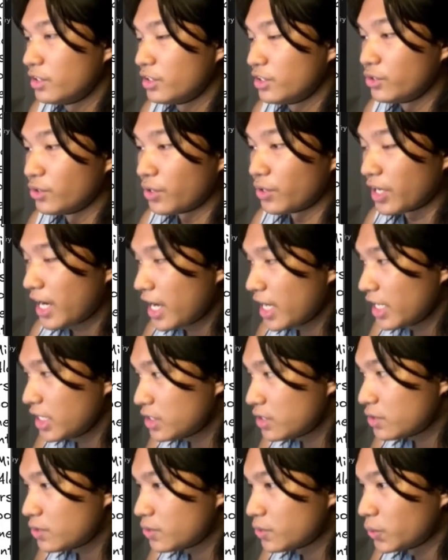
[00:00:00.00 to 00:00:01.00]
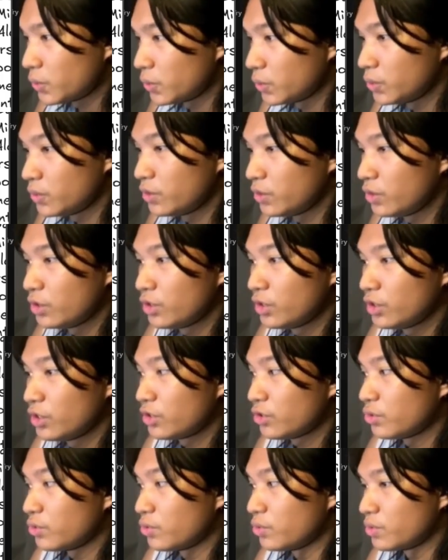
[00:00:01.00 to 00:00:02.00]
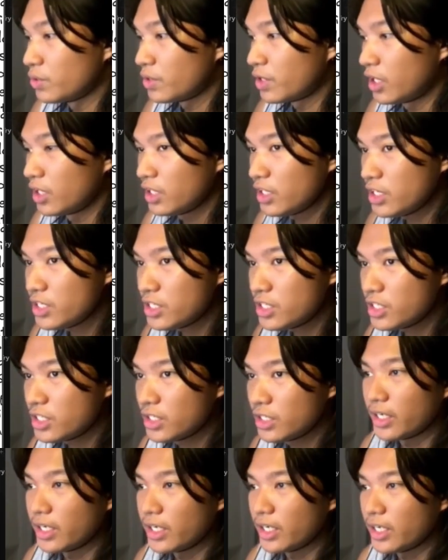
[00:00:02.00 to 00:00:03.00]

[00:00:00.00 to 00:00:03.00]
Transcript: your high school to college.